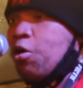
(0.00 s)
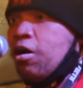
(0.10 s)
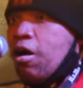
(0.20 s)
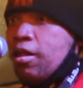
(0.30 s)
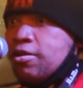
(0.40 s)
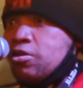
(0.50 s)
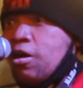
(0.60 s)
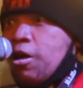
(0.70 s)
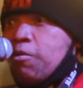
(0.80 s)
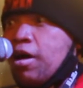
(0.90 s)
Fort Collins,
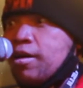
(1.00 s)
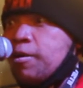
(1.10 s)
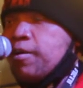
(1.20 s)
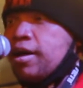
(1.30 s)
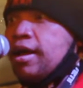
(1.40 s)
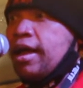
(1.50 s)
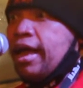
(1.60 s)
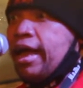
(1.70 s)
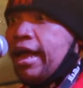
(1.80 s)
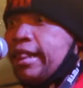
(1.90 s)
Colorado.
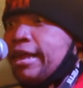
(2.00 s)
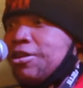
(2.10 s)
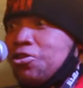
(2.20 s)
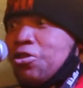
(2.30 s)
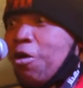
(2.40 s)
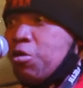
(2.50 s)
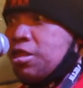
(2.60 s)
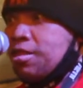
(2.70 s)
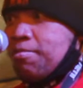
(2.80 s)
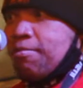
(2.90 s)
And they did a song
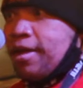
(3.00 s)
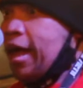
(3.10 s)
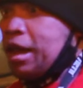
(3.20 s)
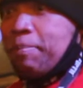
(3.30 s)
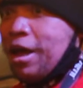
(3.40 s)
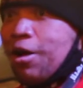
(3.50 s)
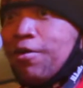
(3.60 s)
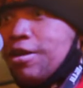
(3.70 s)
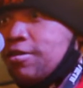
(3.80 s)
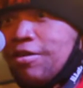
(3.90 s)
with Katy
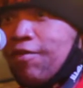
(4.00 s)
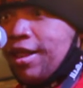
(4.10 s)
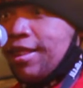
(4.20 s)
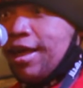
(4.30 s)
Perry and stuff like